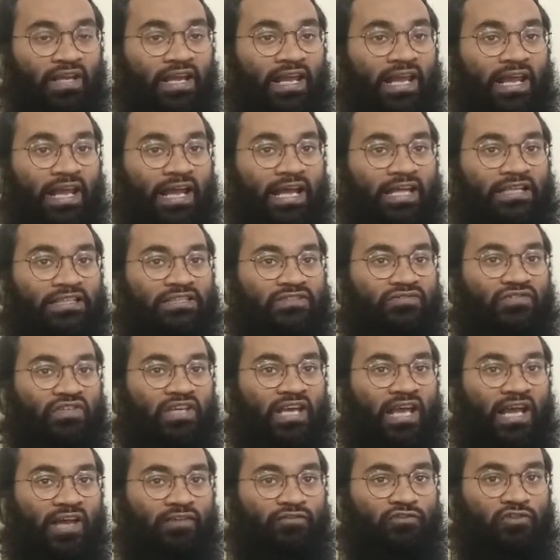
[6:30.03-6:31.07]
Hence, we
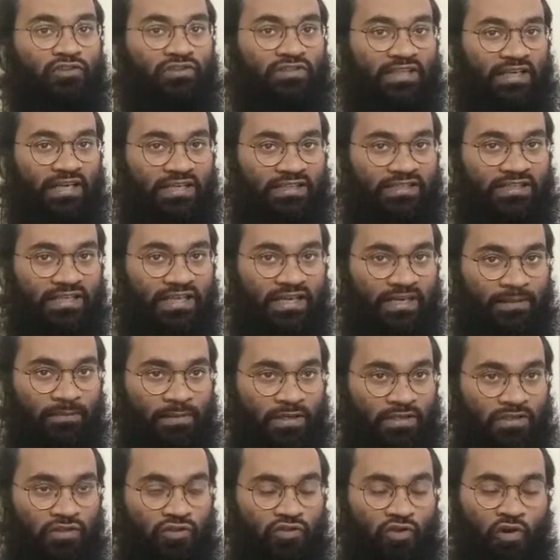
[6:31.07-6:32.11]
have to select the
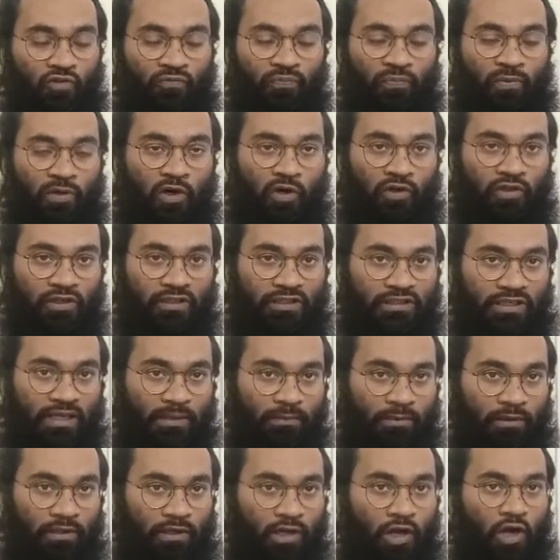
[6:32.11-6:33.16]
elements of periodic
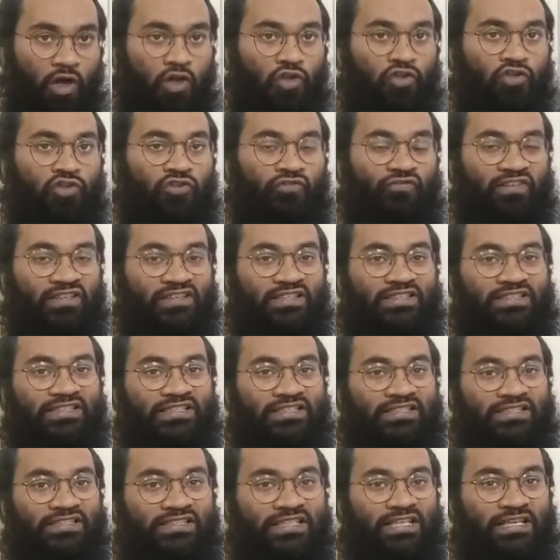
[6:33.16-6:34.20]
table. To fill the
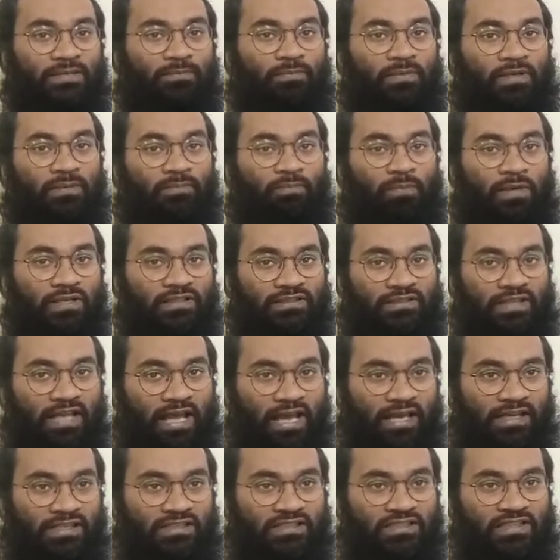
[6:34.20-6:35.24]
16-bit bus
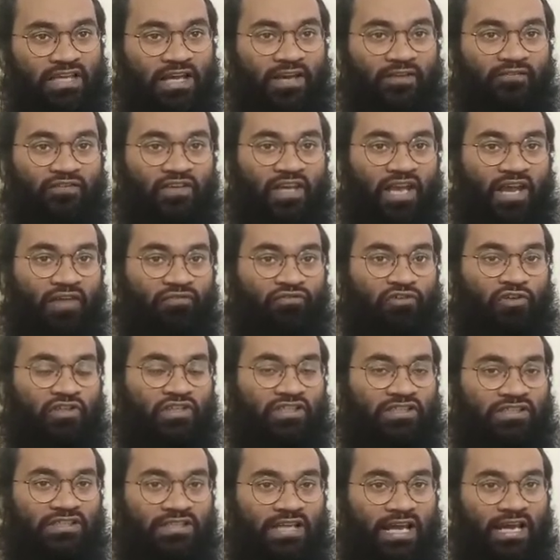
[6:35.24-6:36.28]
lines, we have to
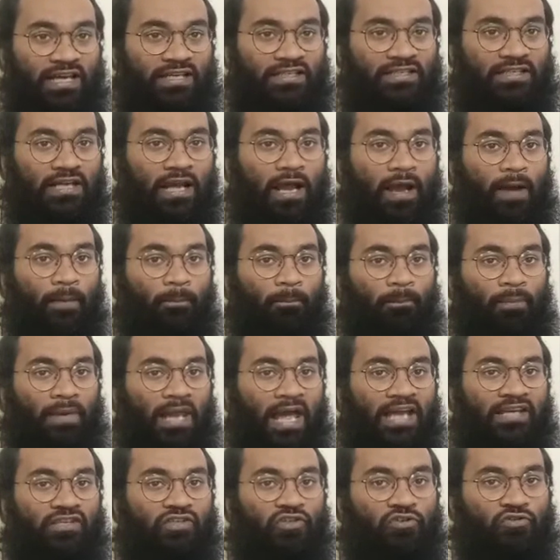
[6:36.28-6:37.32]
understand
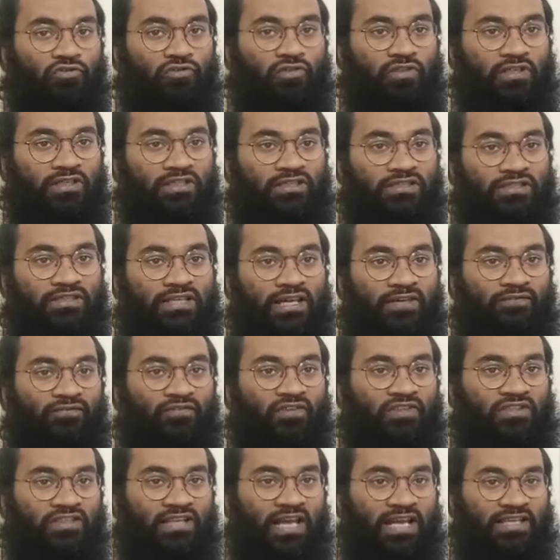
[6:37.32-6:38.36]
plant nutrients and
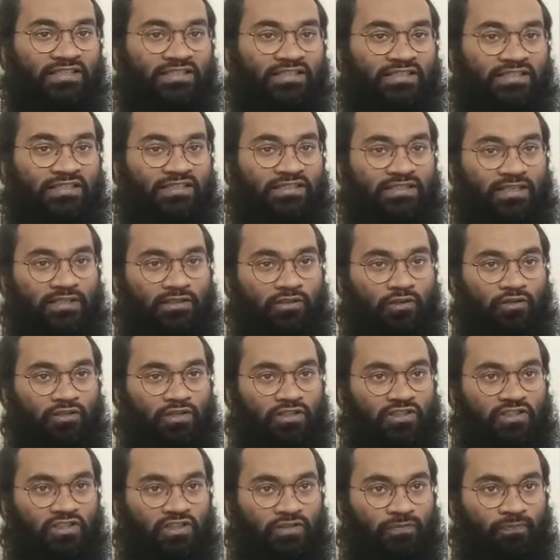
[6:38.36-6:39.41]
fertilizers technology,